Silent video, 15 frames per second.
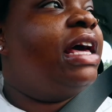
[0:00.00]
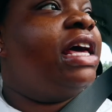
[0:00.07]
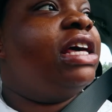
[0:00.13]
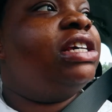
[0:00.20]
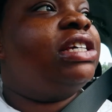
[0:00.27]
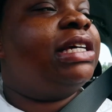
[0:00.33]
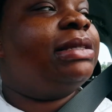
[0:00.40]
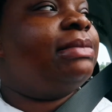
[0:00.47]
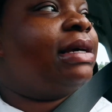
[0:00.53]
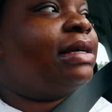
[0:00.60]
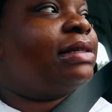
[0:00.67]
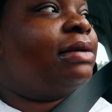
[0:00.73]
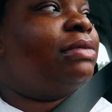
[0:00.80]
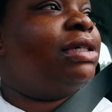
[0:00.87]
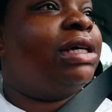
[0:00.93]
It's just
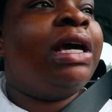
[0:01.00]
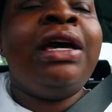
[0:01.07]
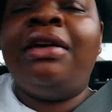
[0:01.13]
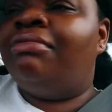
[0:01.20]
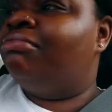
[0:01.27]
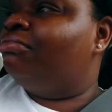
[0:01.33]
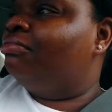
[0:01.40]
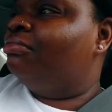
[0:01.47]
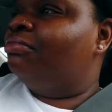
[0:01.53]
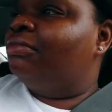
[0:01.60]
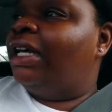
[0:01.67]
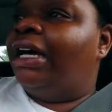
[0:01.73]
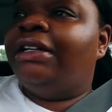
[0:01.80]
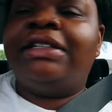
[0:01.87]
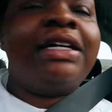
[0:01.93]
because I'm cheap.
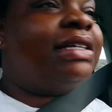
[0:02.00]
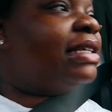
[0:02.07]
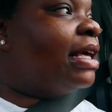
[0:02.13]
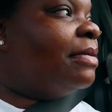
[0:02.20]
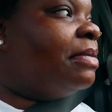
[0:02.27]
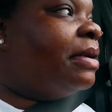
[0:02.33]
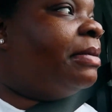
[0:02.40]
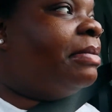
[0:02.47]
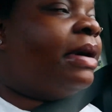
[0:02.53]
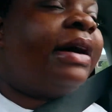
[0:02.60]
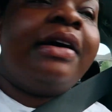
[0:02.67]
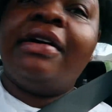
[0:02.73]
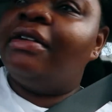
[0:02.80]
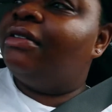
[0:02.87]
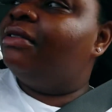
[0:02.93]
Like, that's keeping a
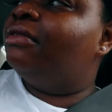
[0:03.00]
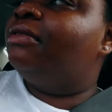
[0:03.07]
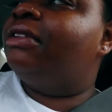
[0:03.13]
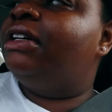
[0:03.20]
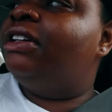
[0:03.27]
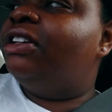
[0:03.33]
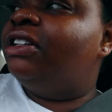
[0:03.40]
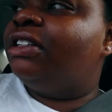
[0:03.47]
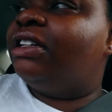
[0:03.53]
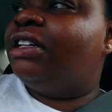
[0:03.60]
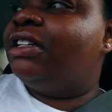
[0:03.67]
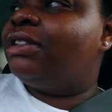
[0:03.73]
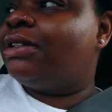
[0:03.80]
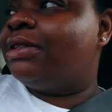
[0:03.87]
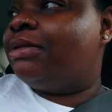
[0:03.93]
buck literally
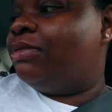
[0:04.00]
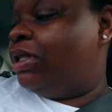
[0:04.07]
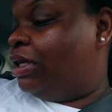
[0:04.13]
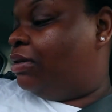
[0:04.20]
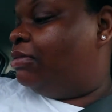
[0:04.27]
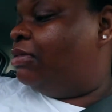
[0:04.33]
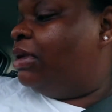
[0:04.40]
it's am cheap